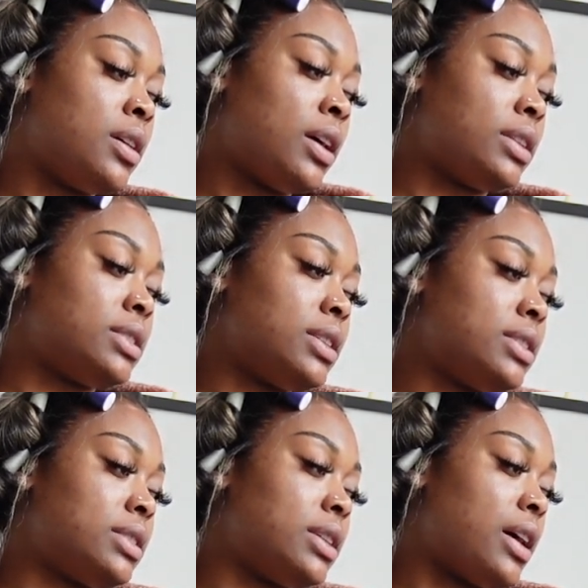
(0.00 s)
Actually,
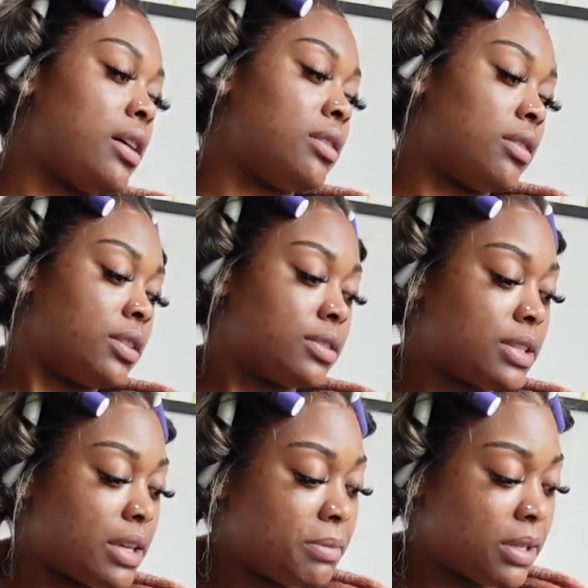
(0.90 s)
let's see how long it'll
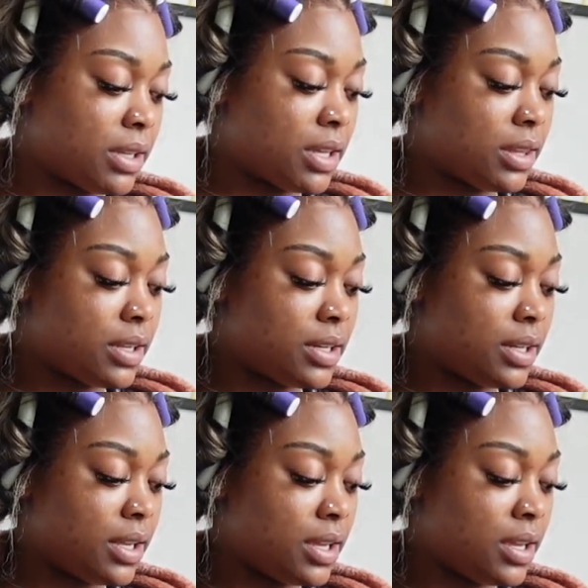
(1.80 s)
take me to get there
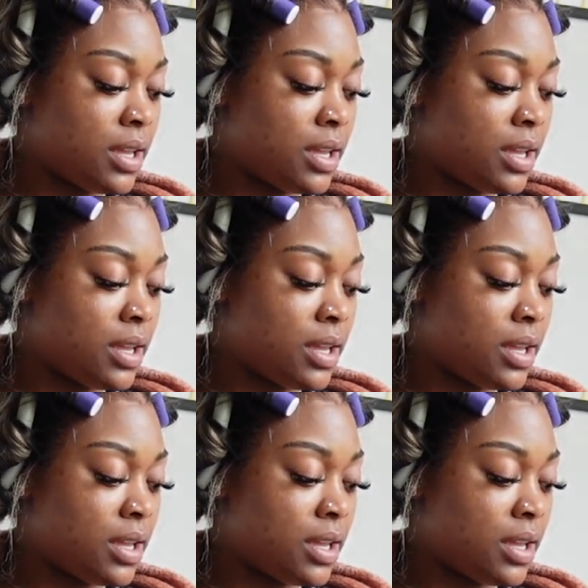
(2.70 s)
today.